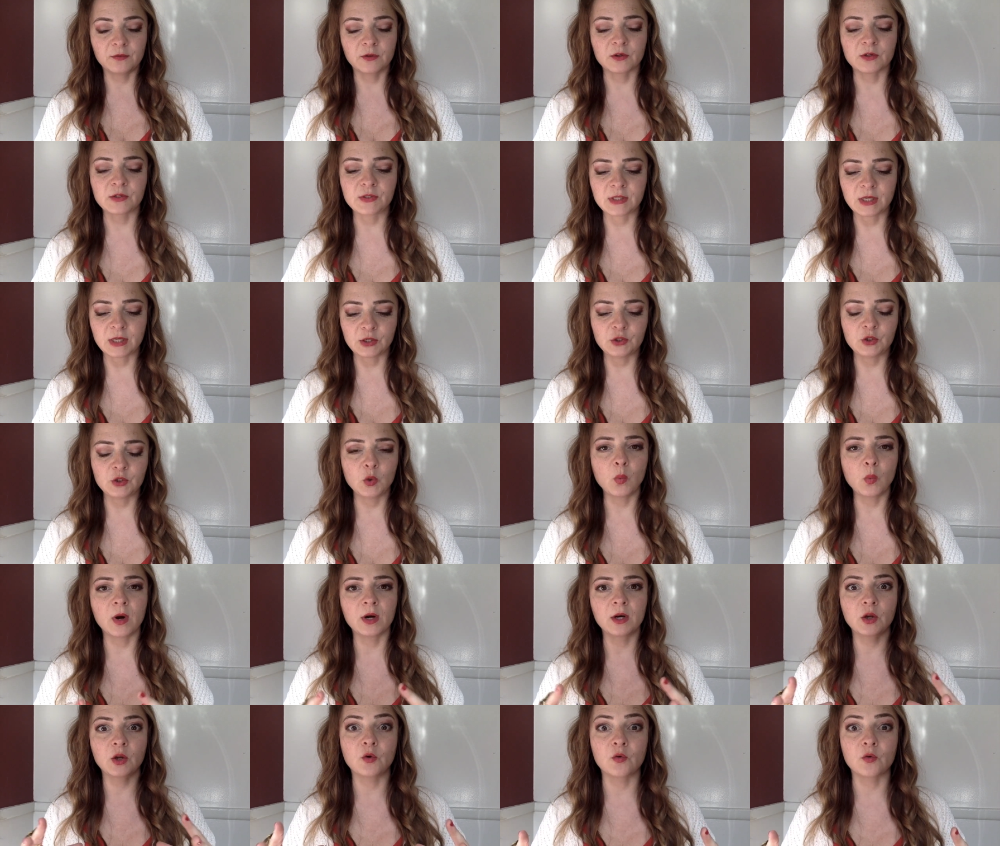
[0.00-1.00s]
There's things you
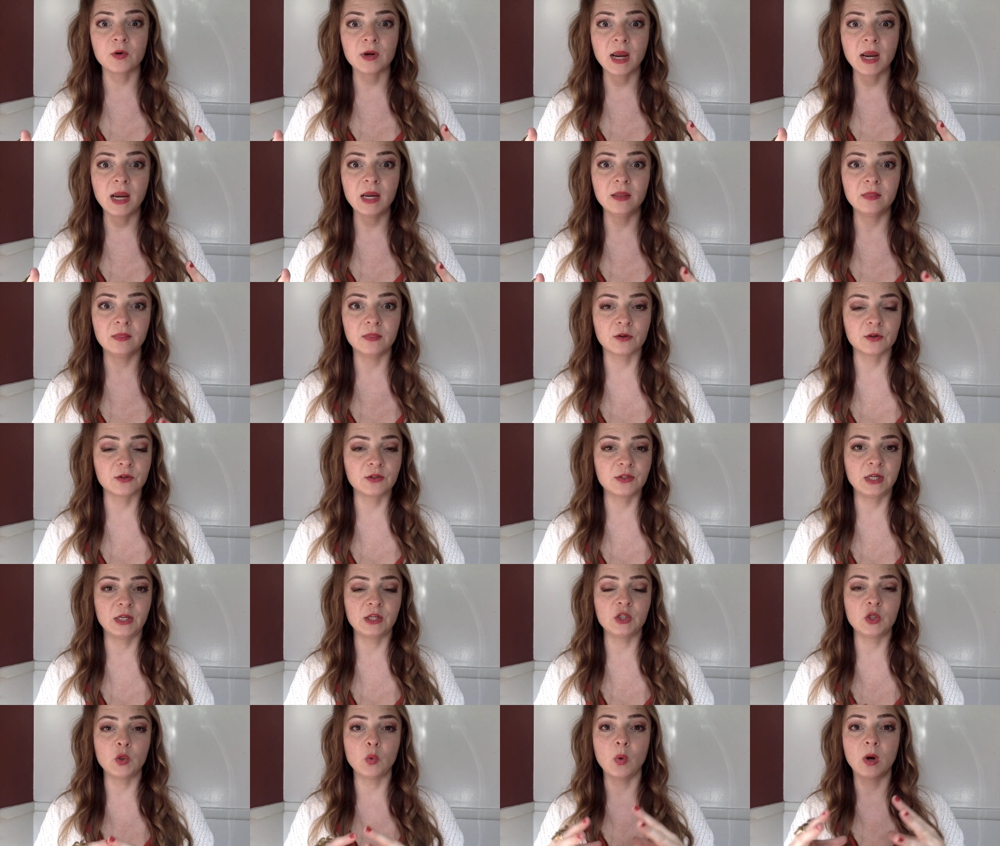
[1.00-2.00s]
want to create, there's
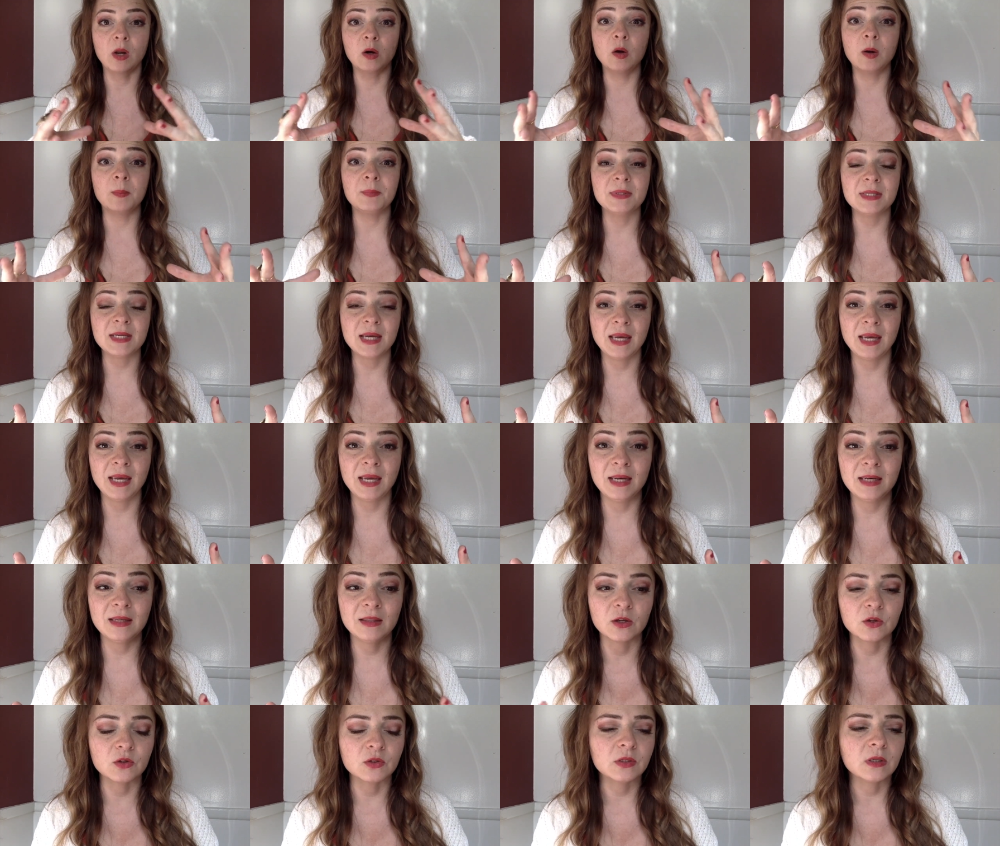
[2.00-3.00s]
things you want to
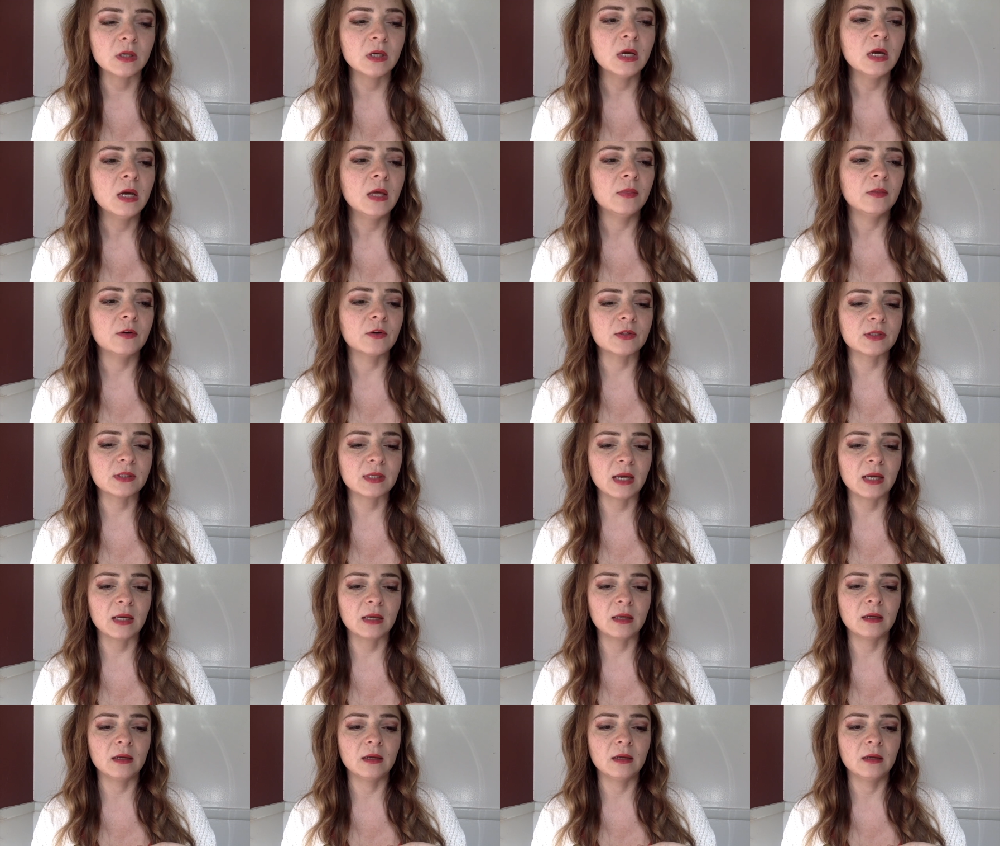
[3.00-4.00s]
obtain, there's there's
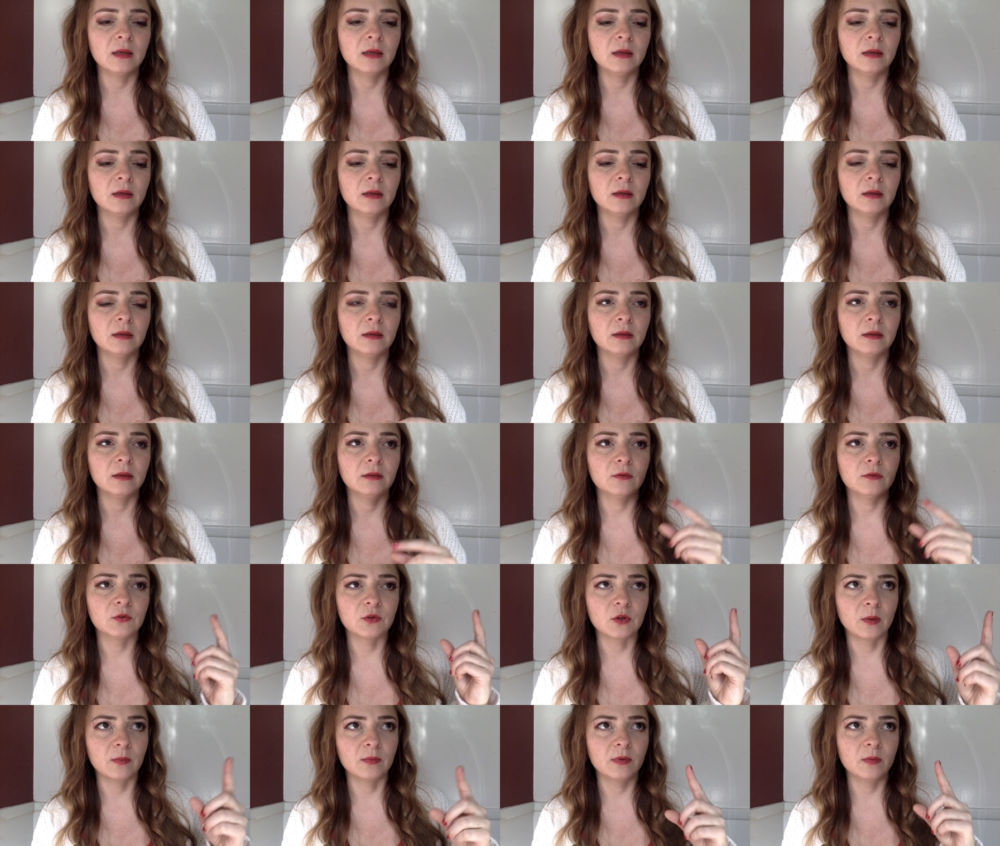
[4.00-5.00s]
like
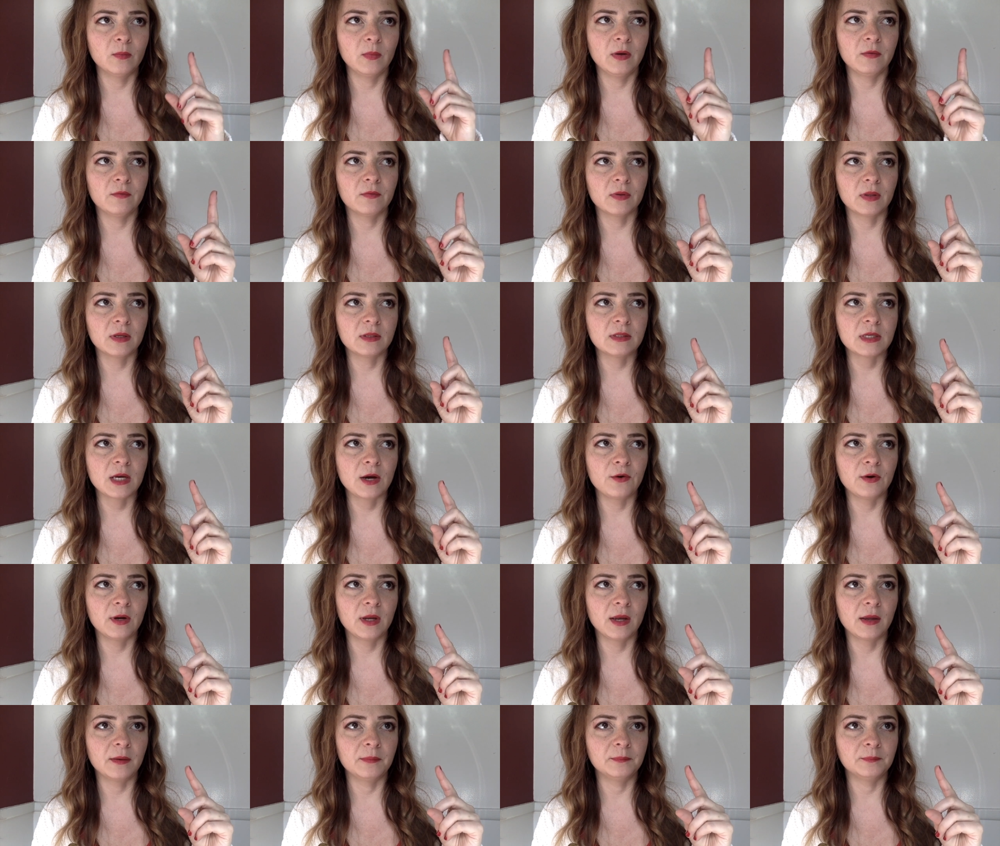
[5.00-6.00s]
sorry, I'm gonna wait for that siren
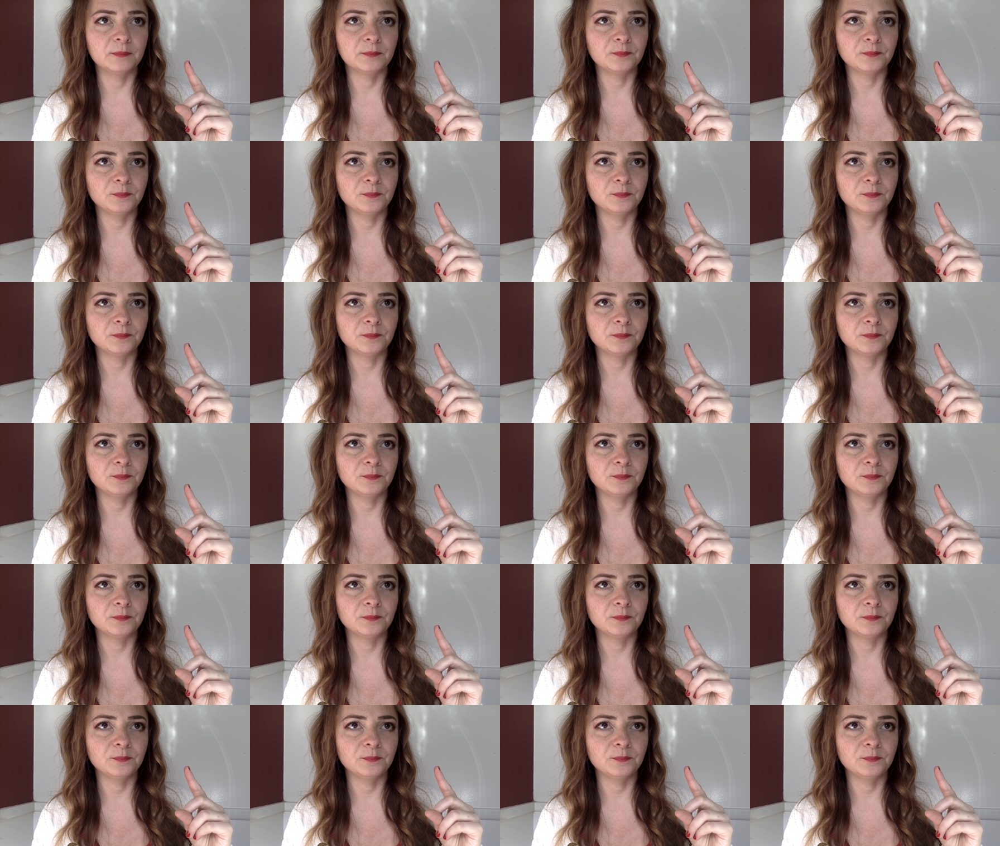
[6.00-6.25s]
again.